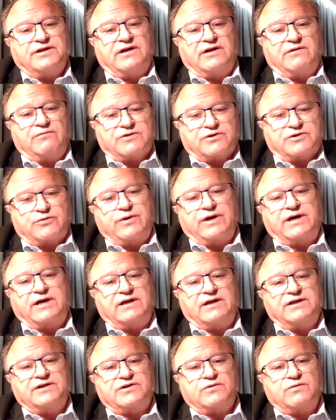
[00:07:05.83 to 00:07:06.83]
and it was
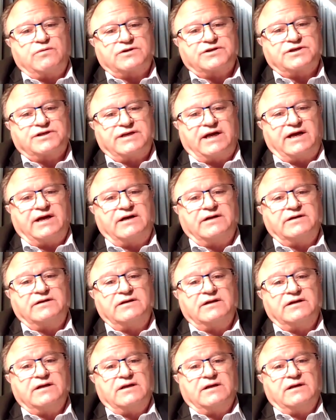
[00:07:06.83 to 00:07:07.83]
quickly squashed
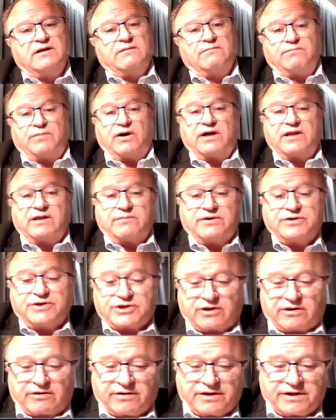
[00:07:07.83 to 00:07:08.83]
down by the
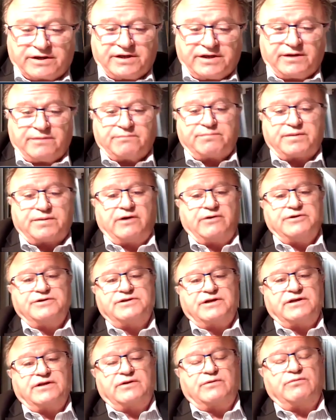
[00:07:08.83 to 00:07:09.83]
majority,
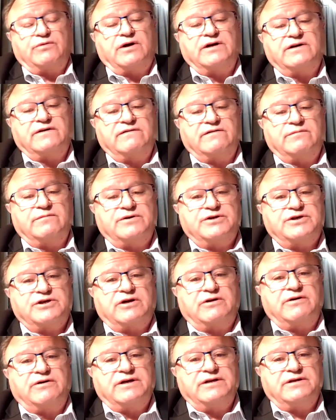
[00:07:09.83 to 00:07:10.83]
imposing the right of the
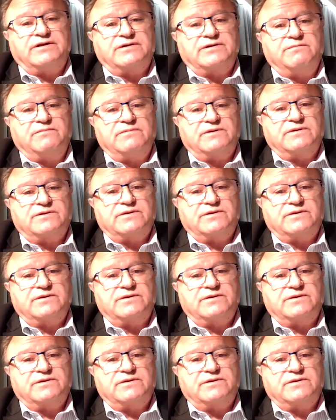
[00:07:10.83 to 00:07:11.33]
majority to